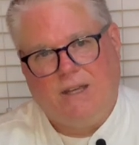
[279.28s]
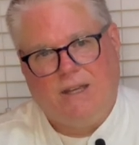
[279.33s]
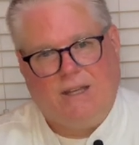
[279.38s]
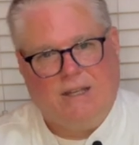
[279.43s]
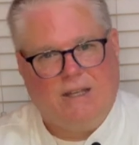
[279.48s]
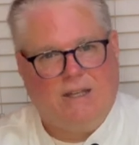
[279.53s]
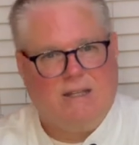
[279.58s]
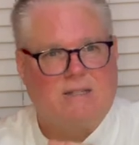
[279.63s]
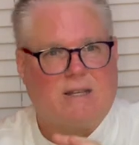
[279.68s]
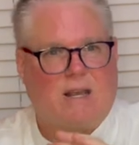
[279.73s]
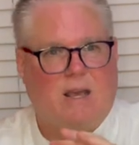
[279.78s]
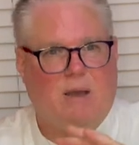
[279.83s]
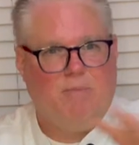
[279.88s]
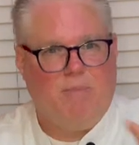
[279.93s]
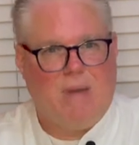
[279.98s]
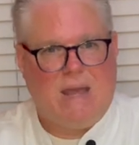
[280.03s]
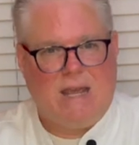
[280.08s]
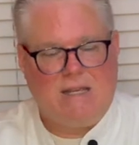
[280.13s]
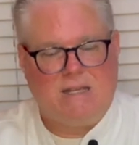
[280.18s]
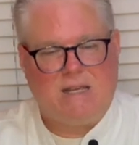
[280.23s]
is
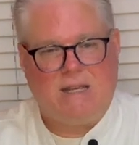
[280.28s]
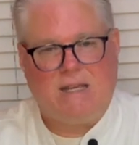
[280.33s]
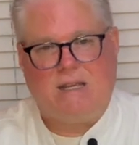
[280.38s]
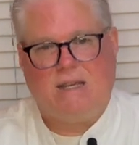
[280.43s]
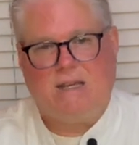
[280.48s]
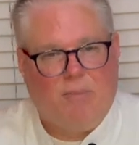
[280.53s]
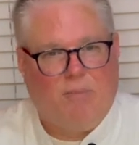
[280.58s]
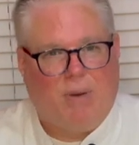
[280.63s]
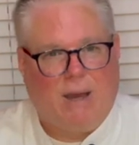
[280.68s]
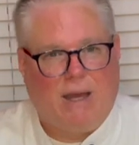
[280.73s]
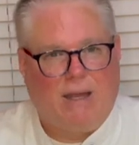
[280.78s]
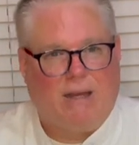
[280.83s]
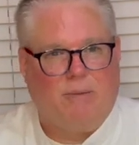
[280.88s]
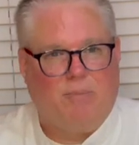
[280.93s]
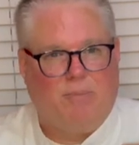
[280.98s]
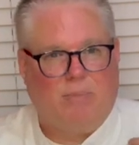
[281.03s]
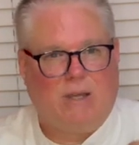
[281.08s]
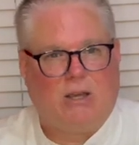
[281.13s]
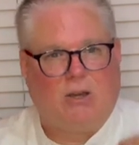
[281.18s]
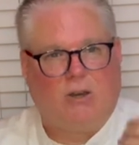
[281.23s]
amazing,
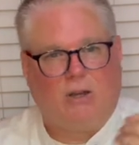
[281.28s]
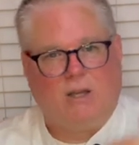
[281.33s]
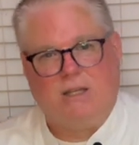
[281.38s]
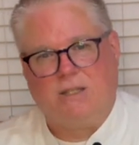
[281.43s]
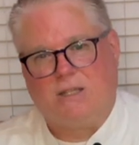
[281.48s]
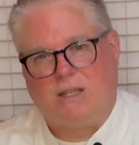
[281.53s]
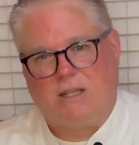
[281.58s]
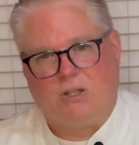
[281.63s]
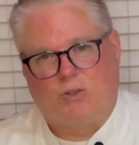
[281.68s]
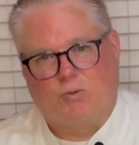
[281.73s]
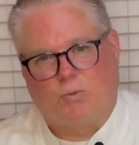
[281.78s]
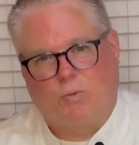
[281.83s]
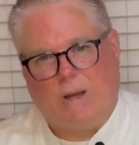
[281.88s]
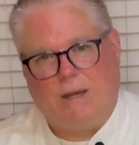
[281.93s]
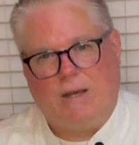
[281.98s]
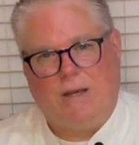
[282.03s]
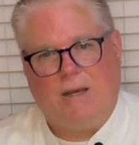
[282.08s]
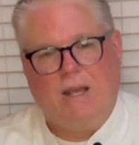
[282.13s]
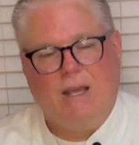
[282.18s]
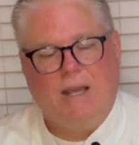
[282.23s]
but because it's
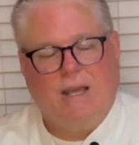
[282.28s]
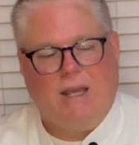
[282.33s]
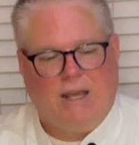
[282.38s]
written